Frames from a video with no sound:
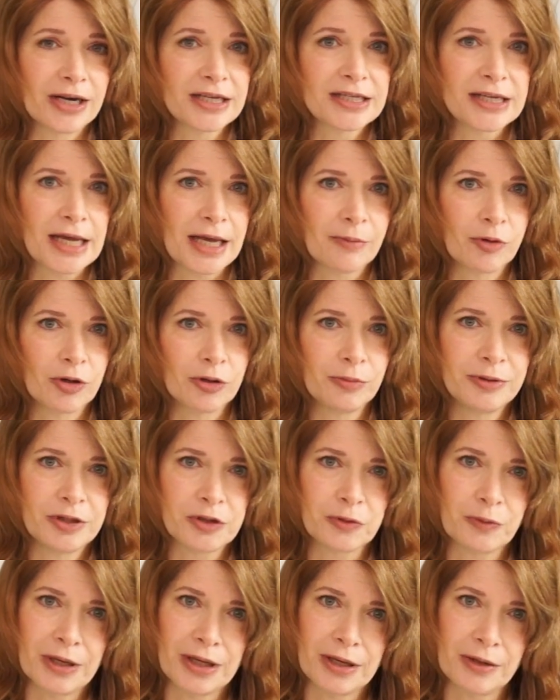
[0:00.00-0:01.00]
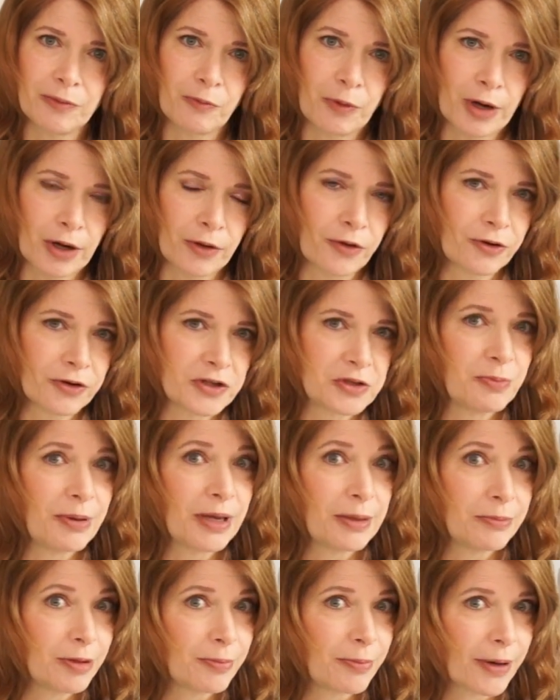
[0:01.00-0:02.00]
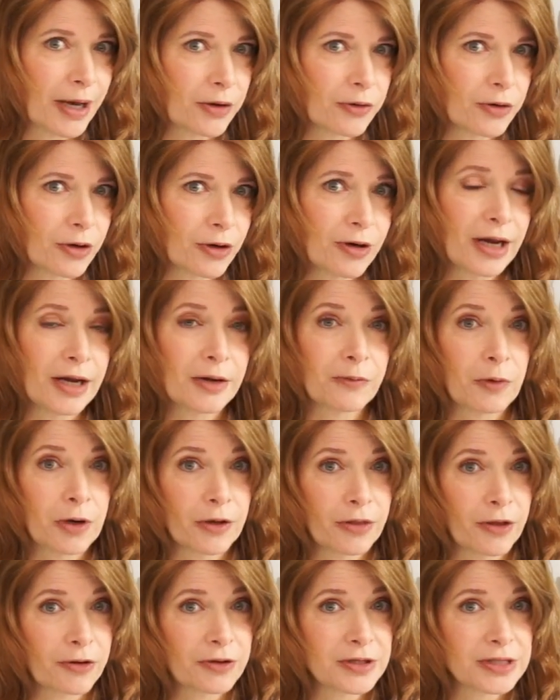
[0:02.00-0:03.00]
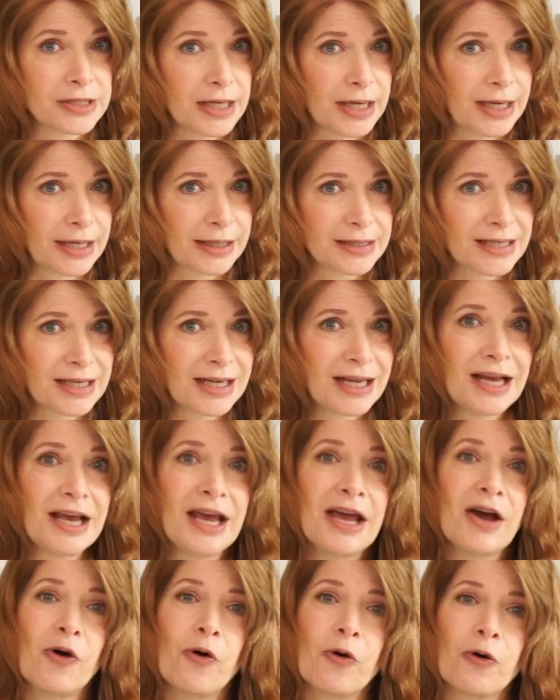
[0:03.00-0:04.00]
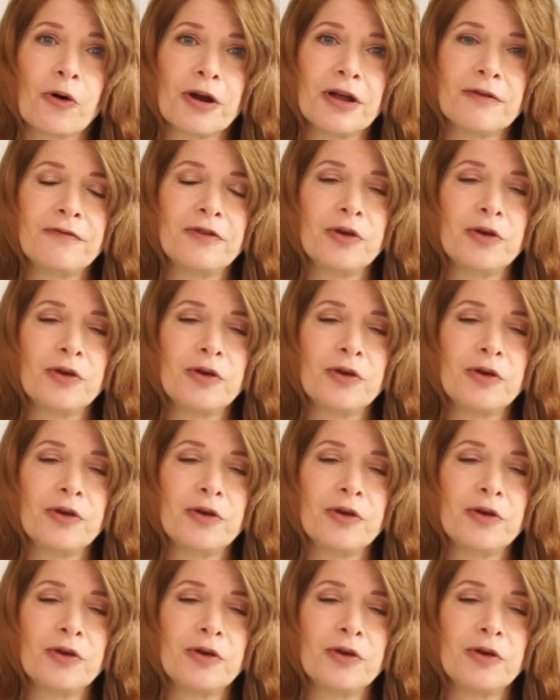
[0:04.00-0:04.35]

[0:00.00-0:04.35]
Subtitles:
a table between where there is baby powder and where there is not, or if